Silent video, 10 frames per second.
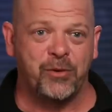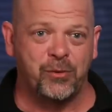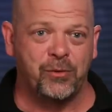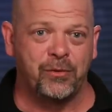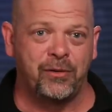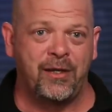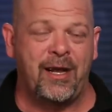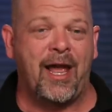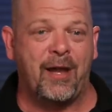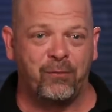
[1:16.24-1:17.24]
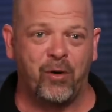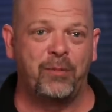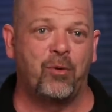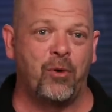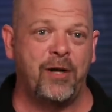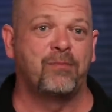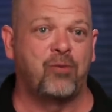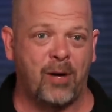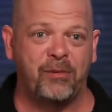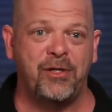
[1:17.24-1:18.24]
school at one point
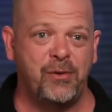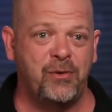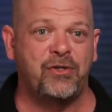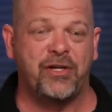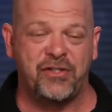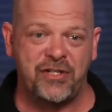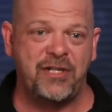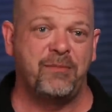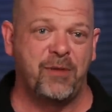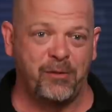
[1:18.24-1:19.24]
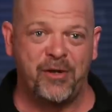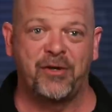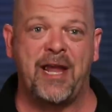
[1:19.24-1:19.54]
probably used a sixteen millimeter